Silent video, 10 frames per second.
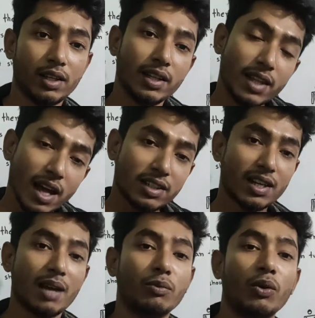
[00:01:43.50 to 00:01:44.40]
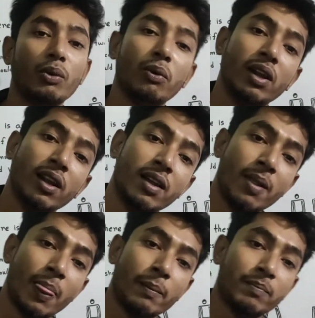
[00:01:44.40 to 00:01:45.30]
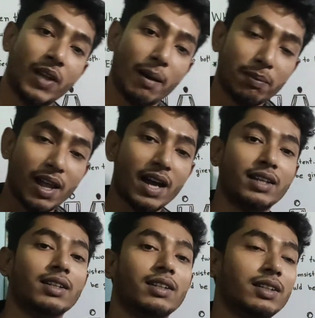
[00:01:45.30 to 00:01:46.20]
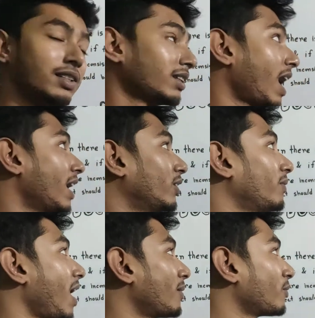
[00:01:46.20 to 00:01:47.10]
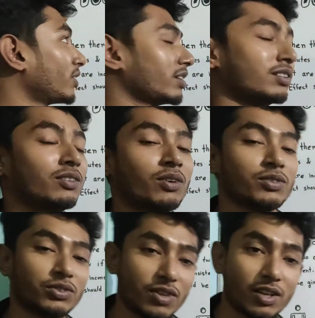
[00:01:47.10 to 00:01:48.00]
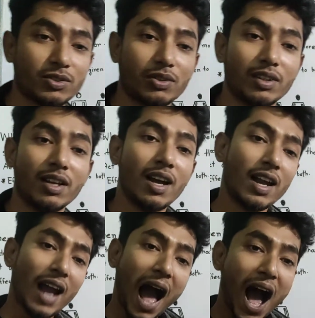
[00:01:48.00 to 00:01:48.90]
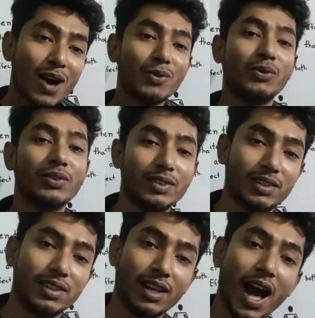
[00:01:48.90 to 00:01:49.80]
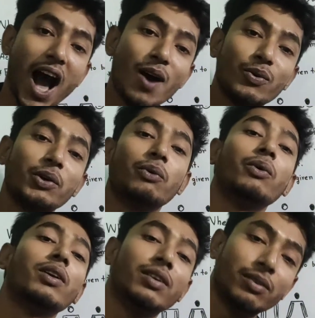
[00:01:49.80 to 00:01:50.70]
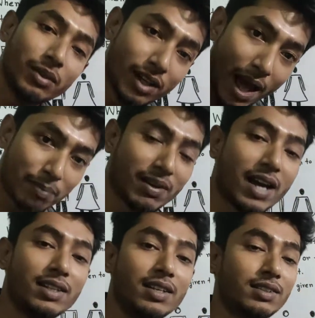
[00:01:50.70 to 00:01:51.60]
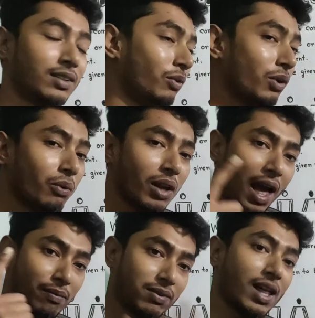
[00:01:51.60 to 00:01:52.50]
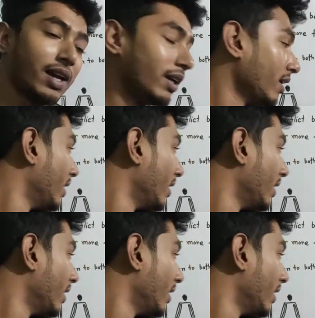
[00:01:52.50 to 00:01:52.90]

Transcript: in that time we will apply this kind of harmonious construction. And how we will apply this? We will apply